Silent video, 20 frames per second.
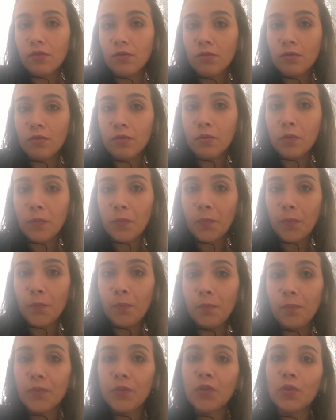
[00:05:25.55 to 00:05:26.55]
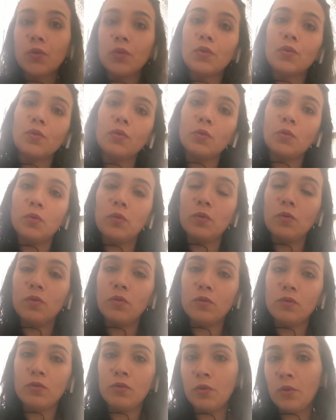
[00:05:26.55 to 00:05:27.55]

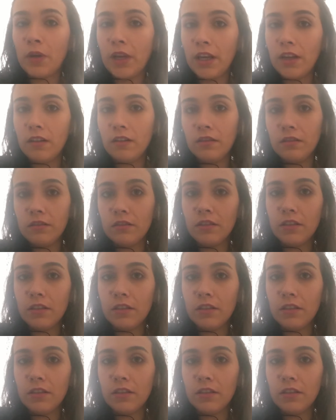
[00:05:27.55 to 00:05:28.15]
to heal